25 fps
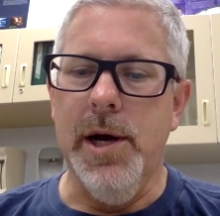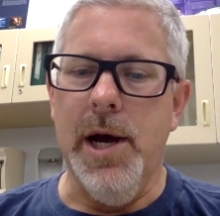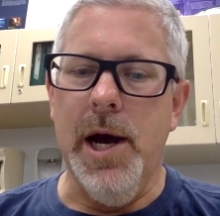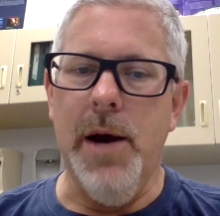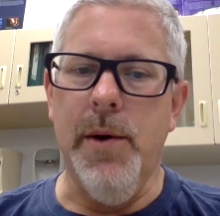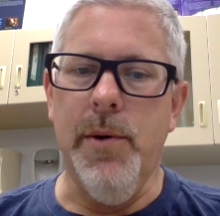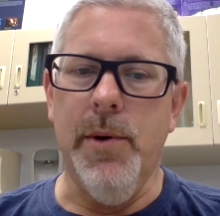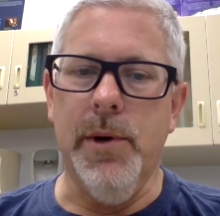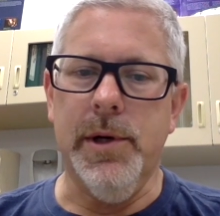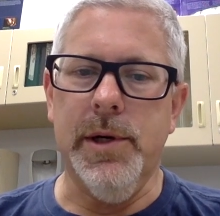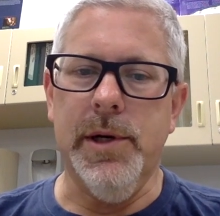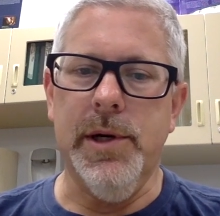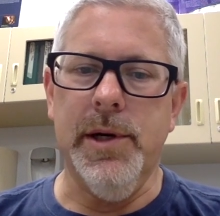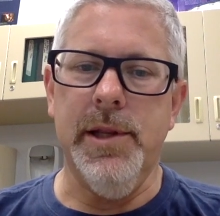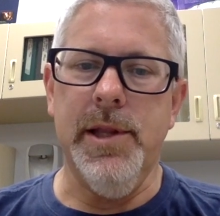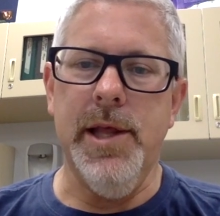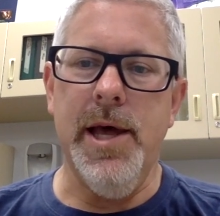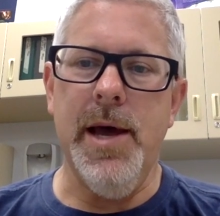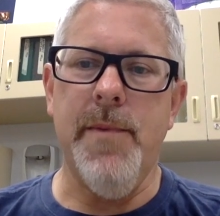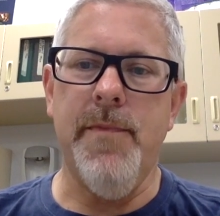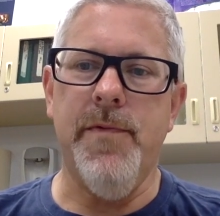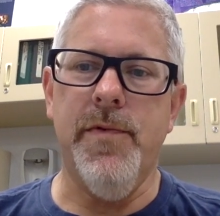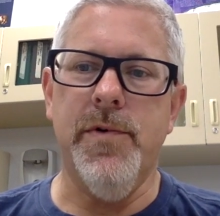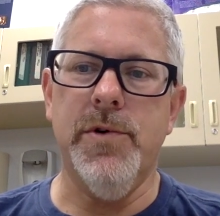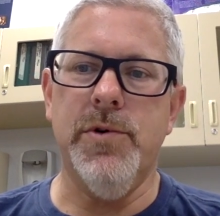I worked in a
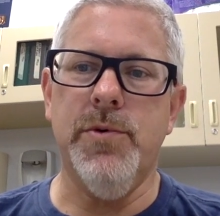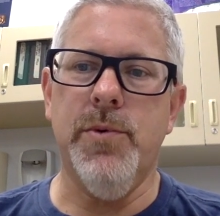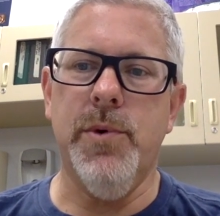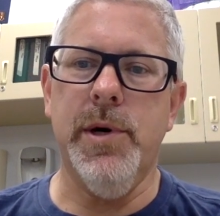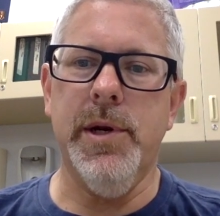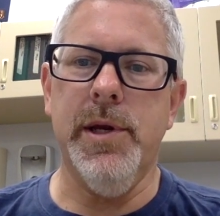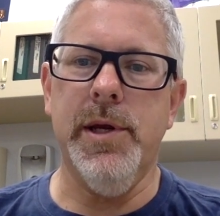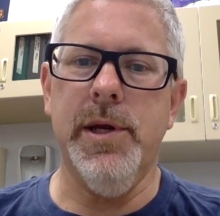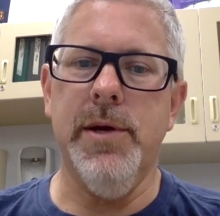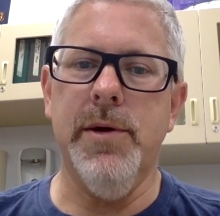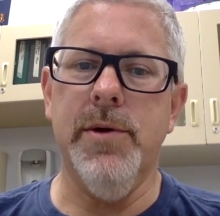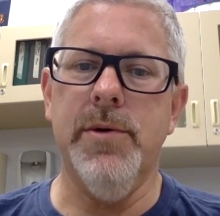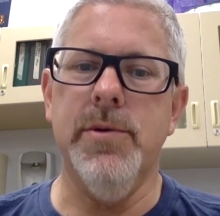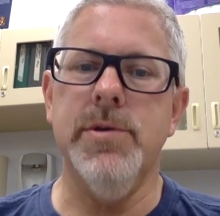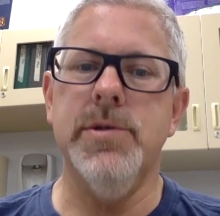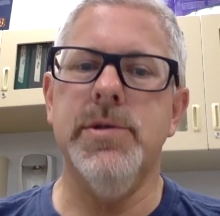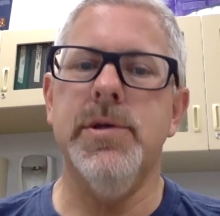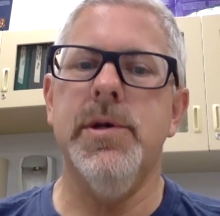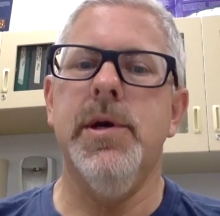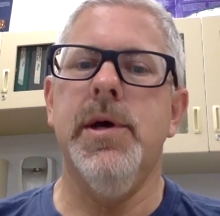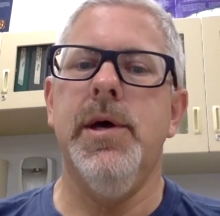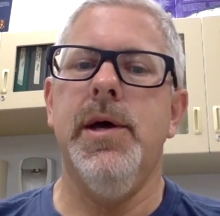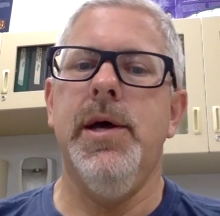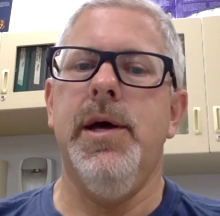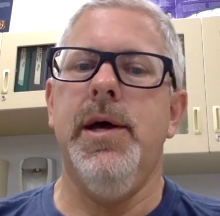lab for 20 years.
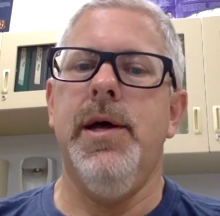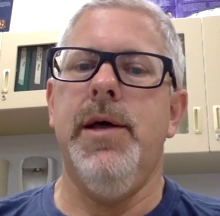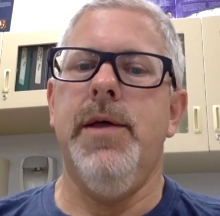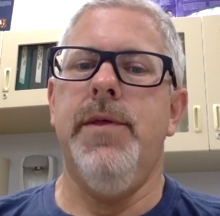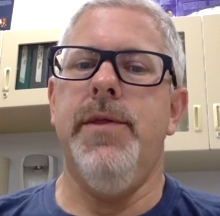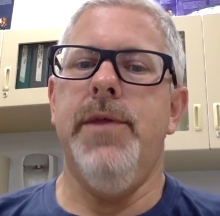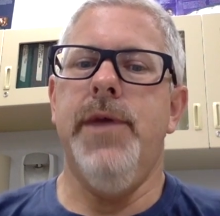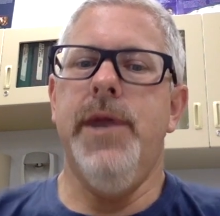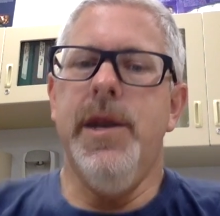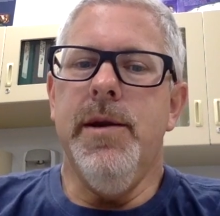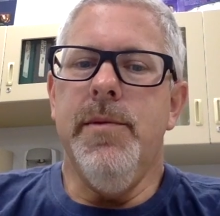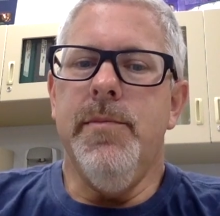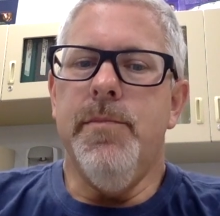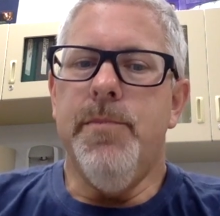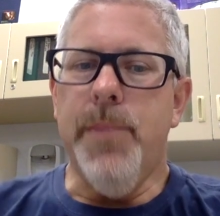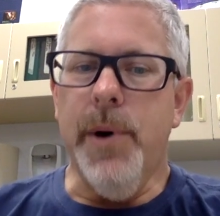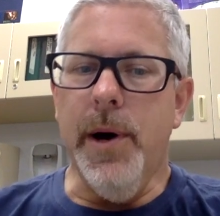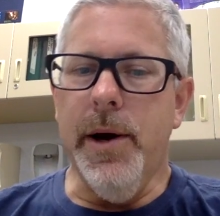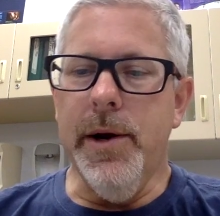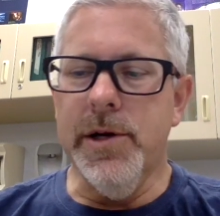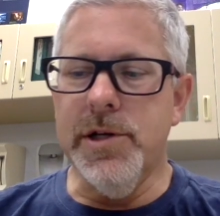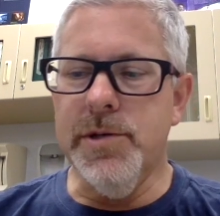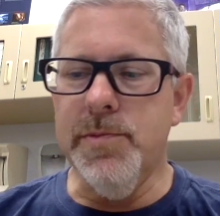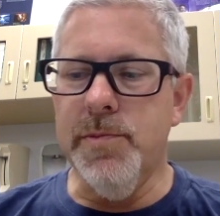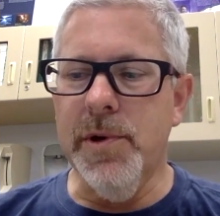They didn't
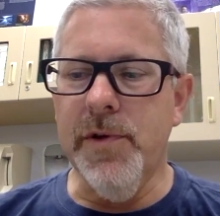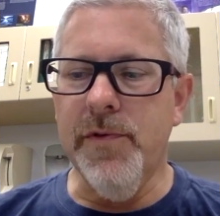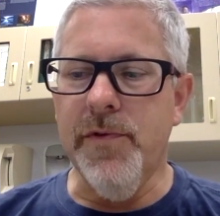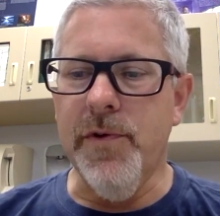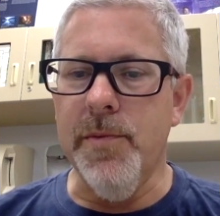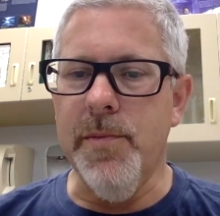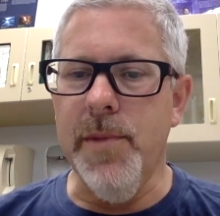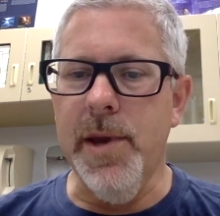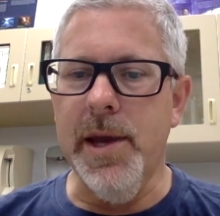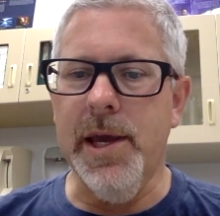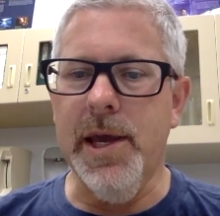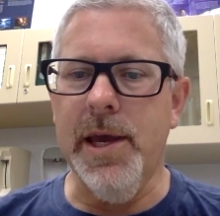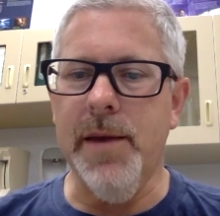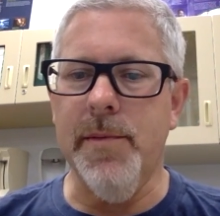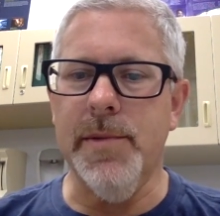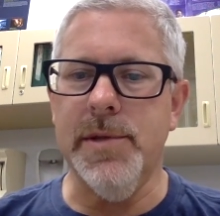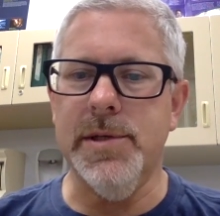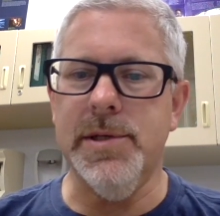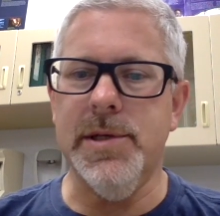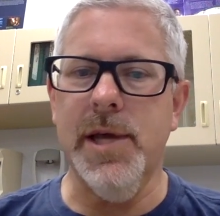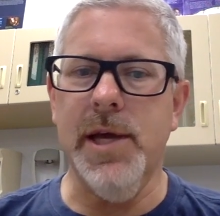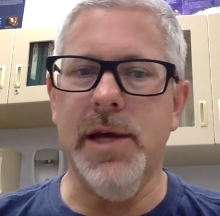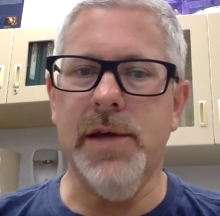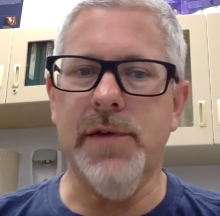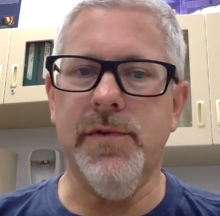punish me for making
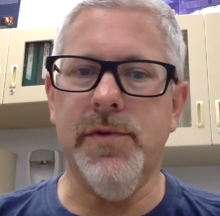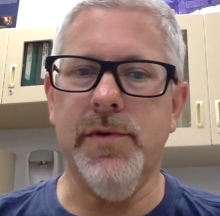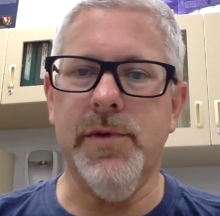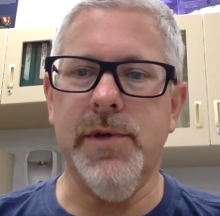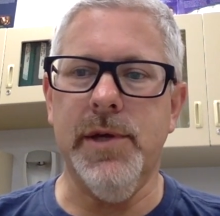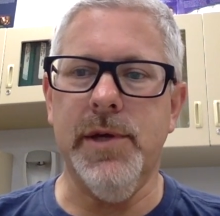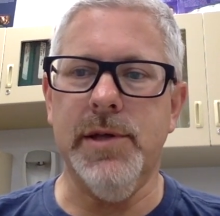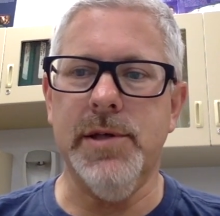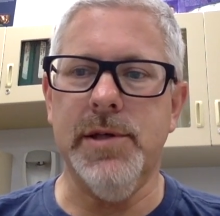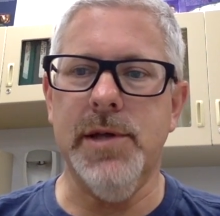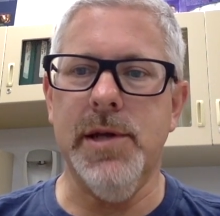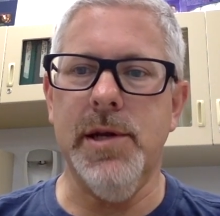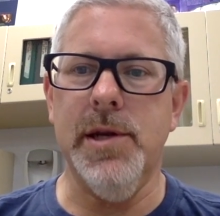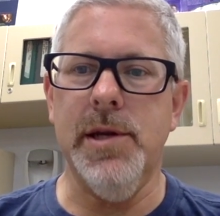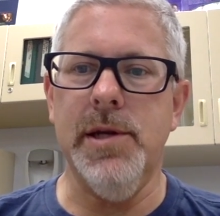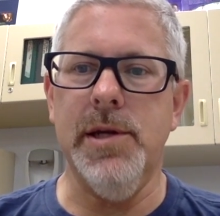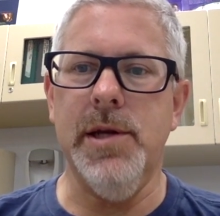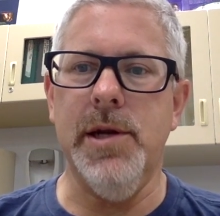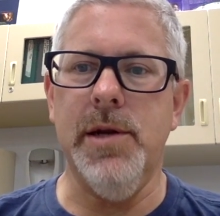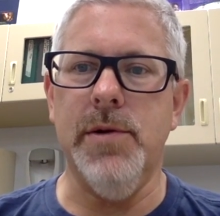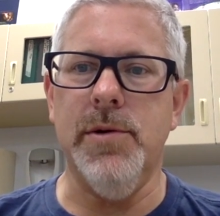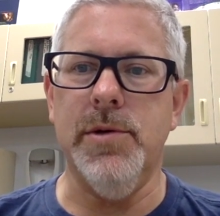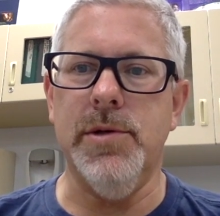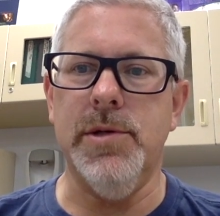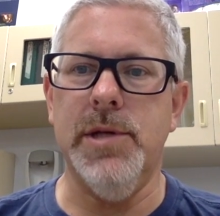mistakes for things I didn't
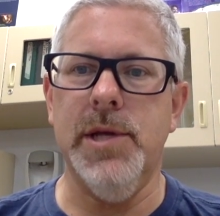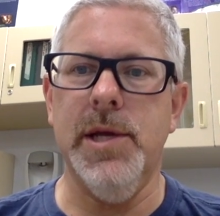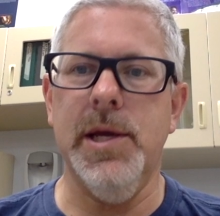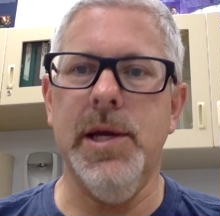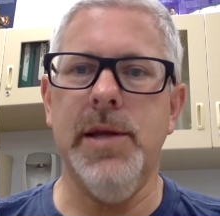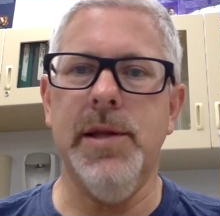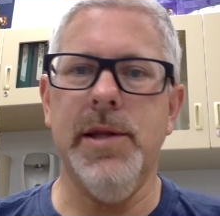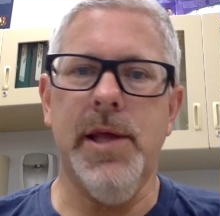understand.